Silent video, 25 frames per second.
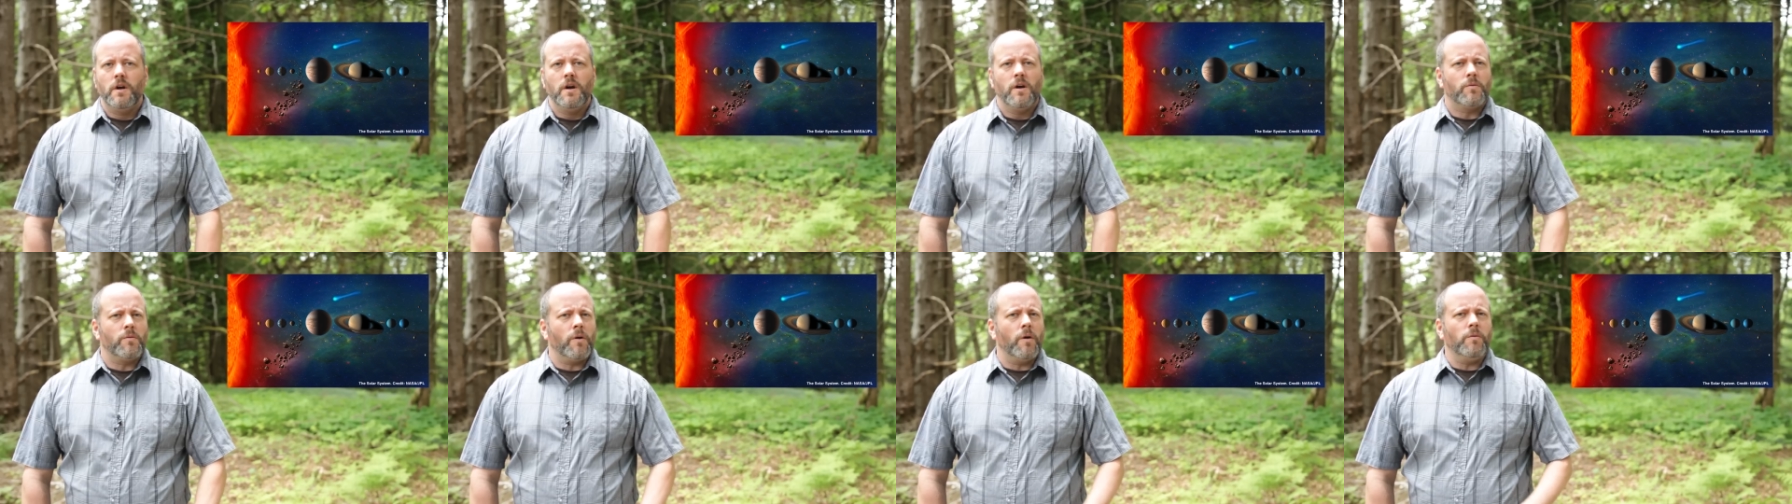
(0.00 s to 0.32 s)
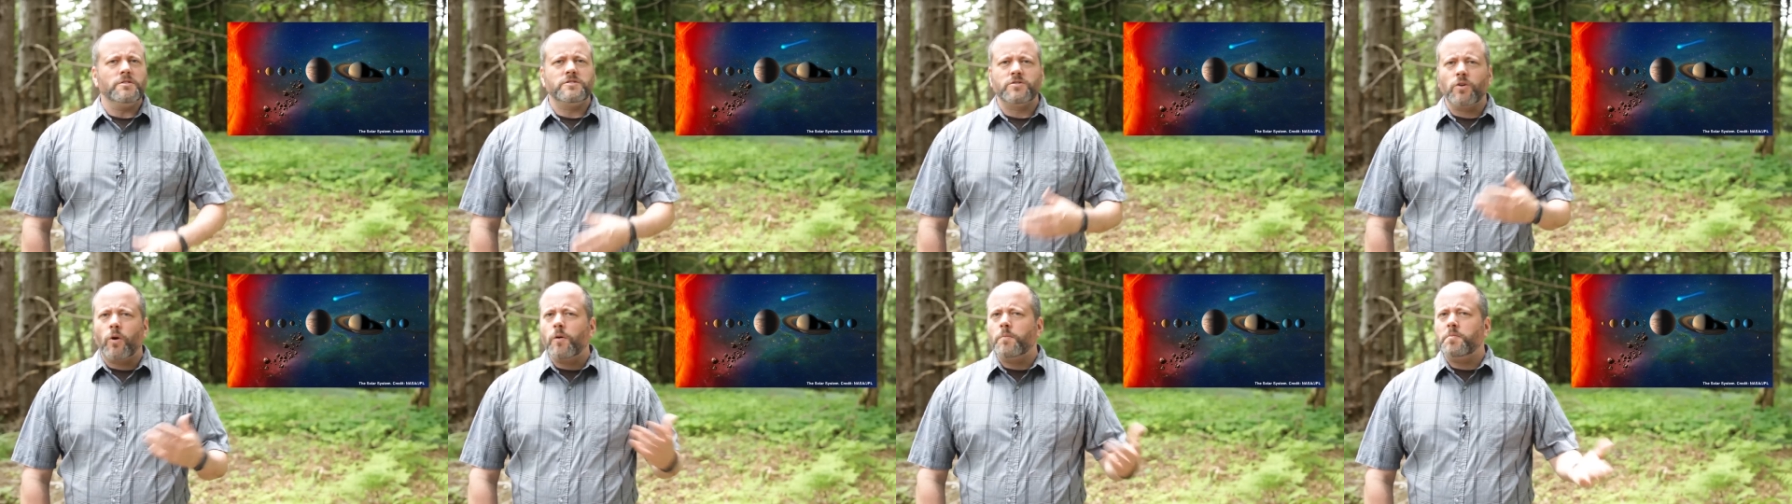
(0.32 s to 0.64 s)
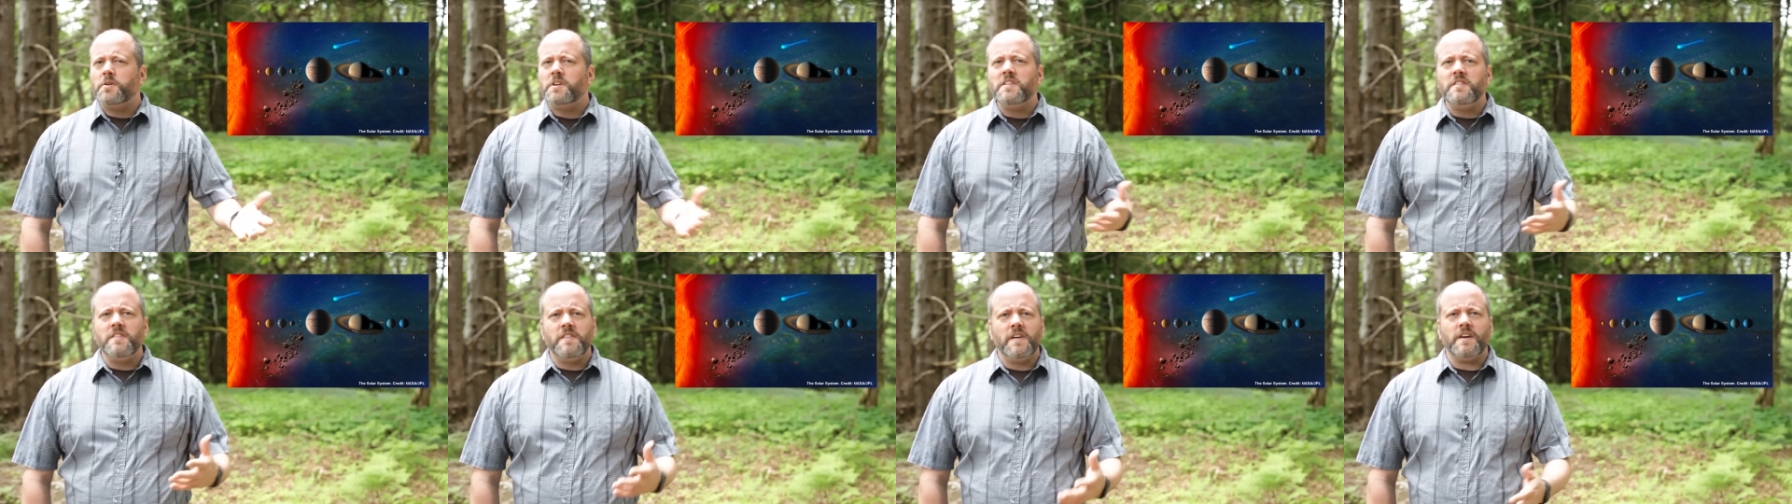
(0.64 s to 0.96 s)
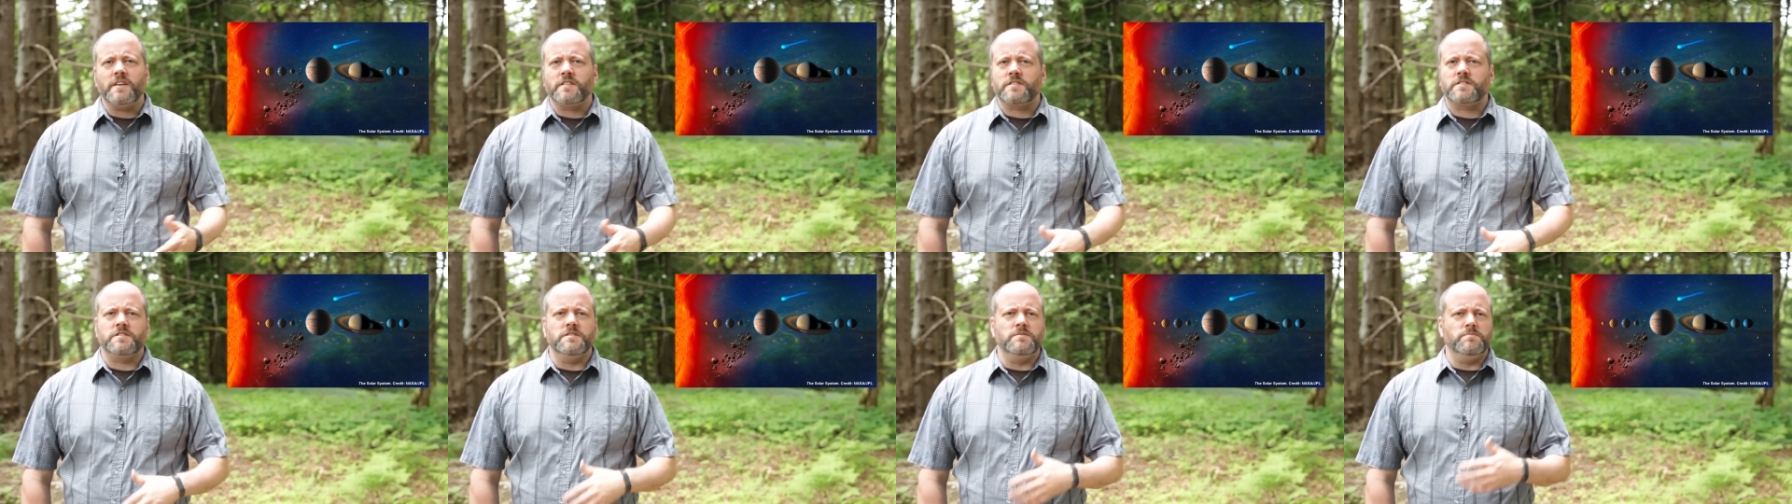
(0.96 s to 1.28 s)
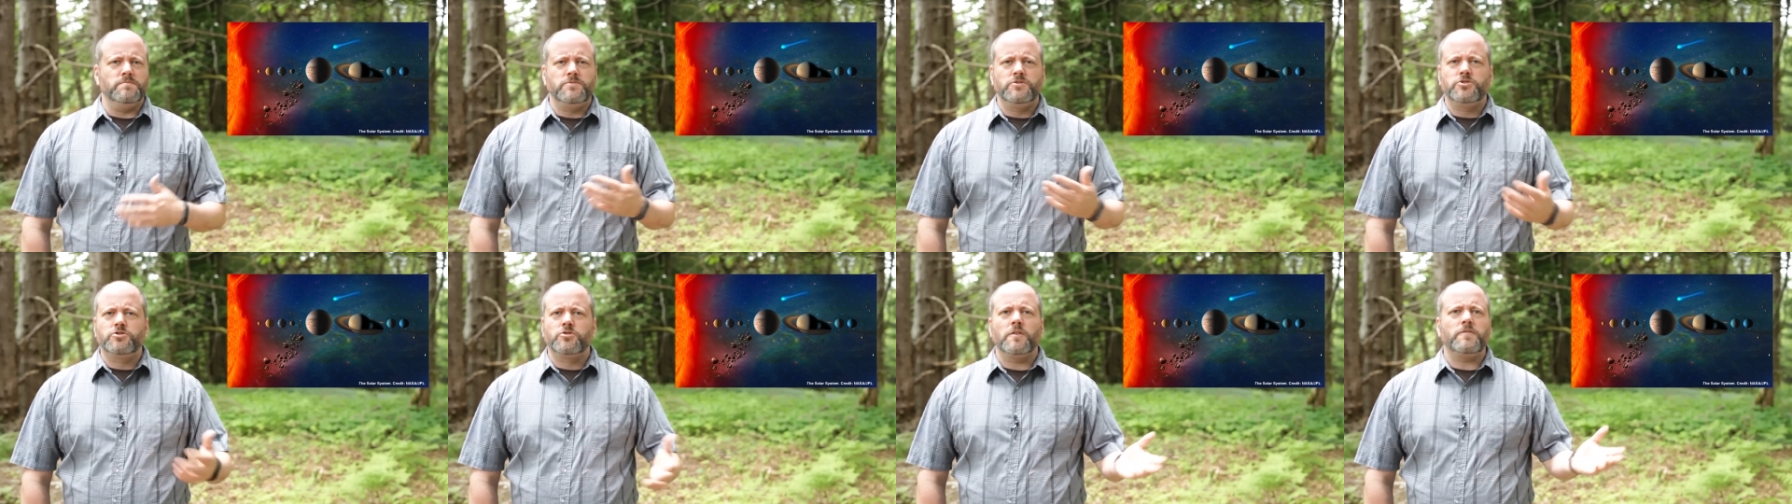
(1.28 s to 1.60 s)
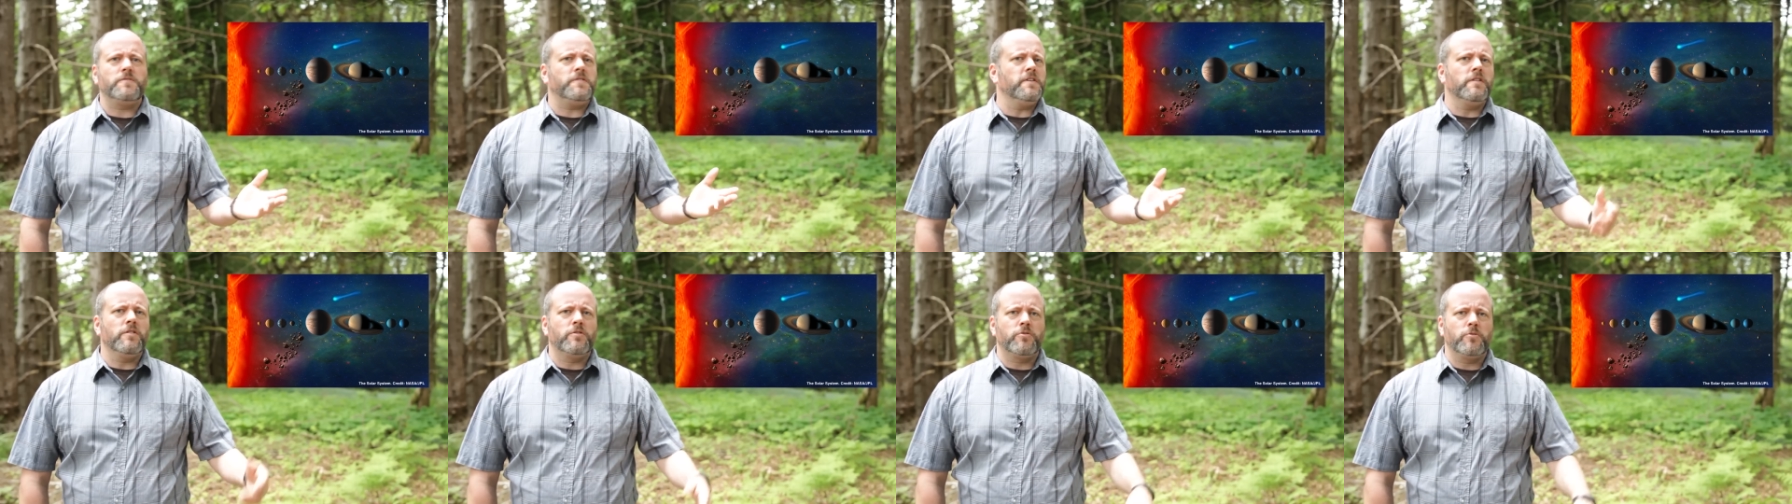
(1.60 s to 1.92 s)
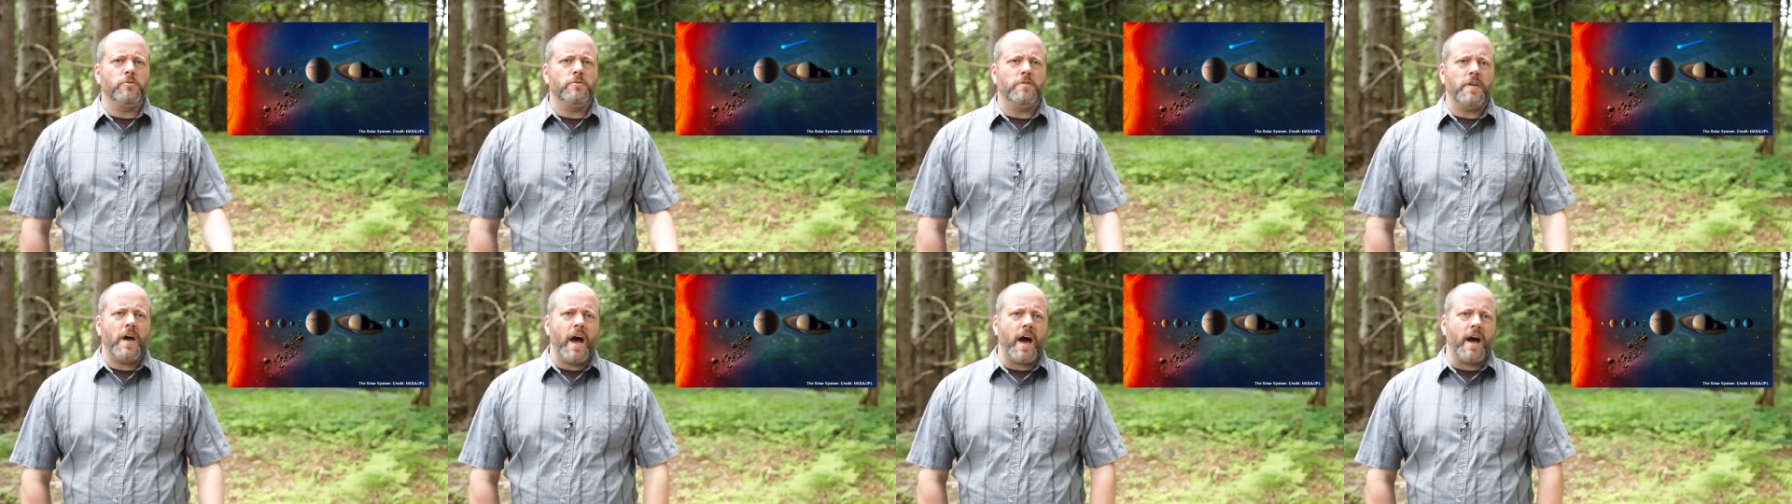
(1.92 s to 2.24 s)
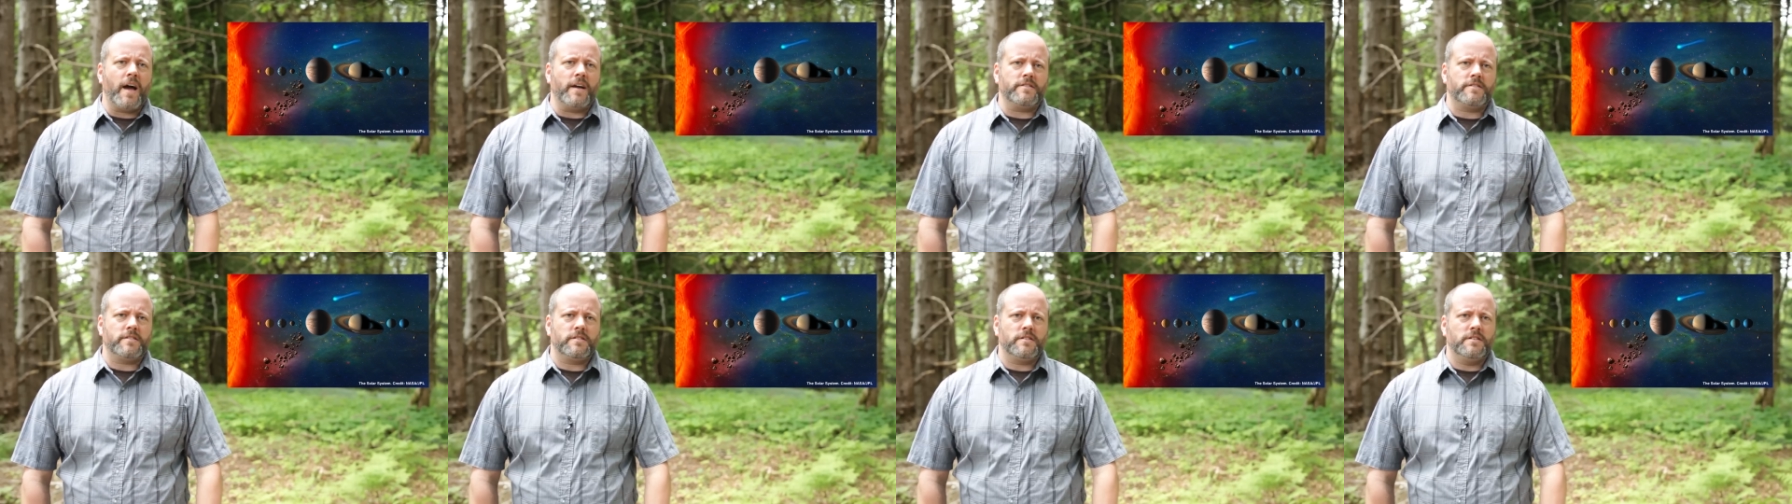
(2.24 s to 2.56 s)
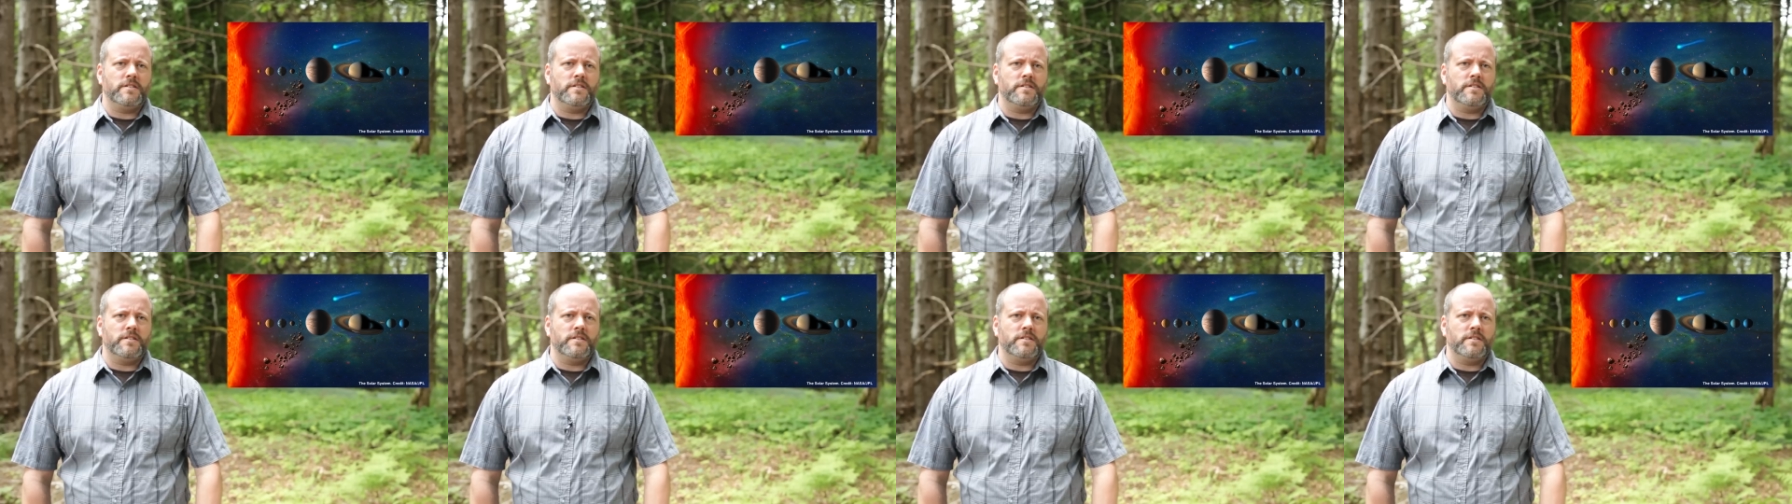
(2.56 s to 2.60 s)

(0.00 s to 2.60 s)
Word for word: We're always orbiting this and drifting through that,